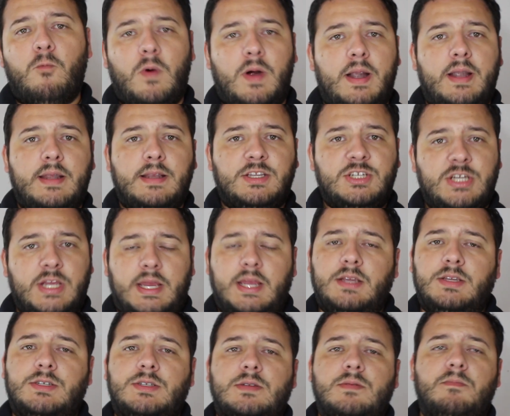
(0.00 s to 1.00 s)
What
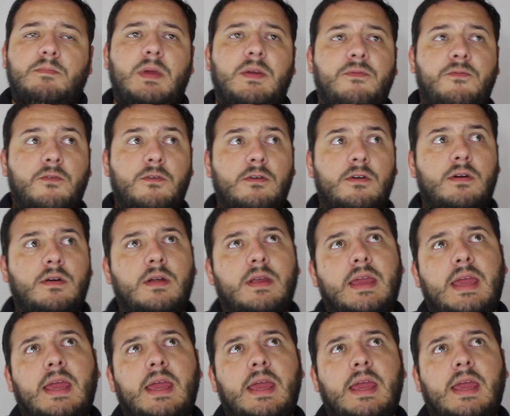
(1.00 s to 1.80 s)
changed? Before